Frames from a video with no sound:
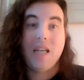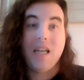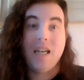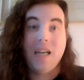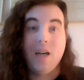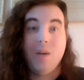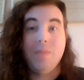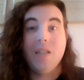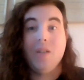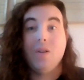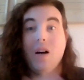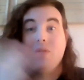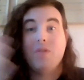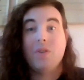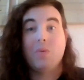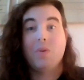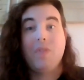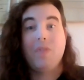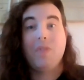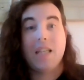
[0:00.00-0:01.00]
And it
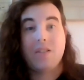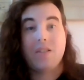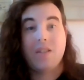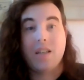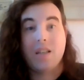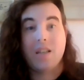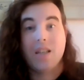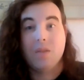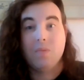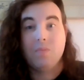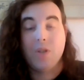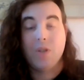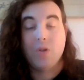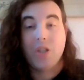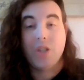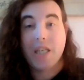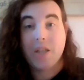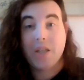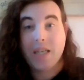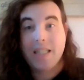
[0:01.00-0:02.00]
often reflects their new
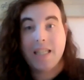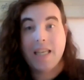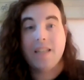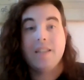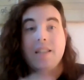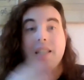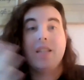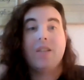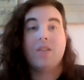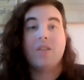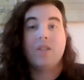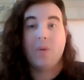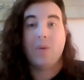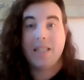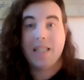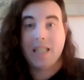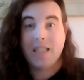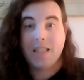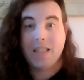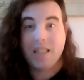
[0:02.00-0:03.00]
gender identity, their new
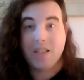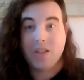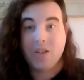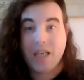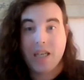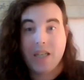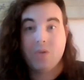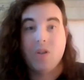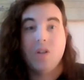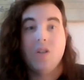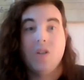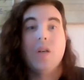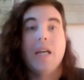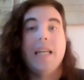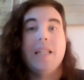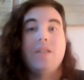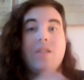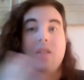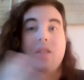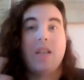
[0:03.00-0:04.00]
identity in general.
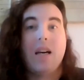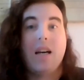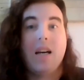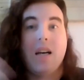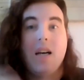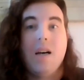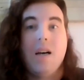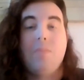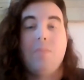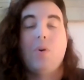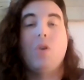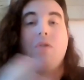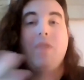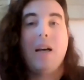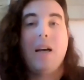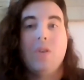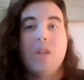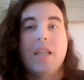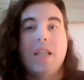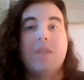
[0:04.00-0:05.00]
It's a
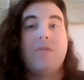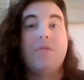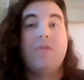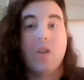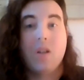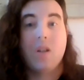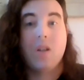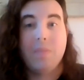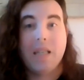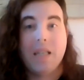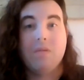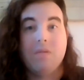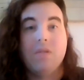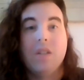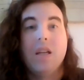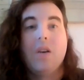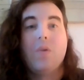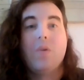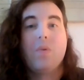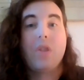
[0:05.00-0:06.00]
profoundly
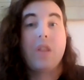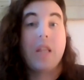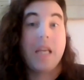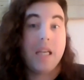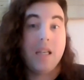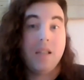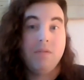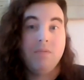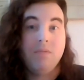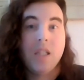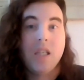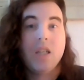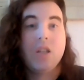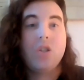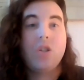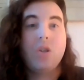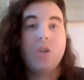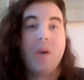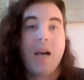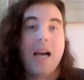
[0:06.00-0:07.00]
affirming thing
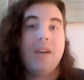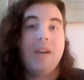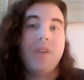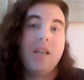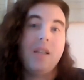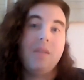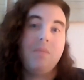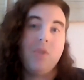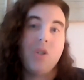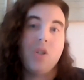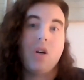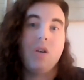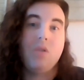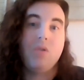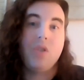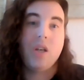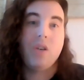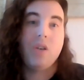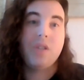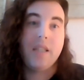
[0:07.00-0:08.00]
to have your
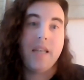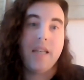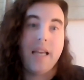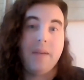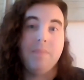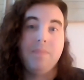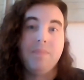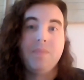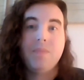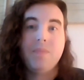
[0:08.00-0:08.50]
own chosen name.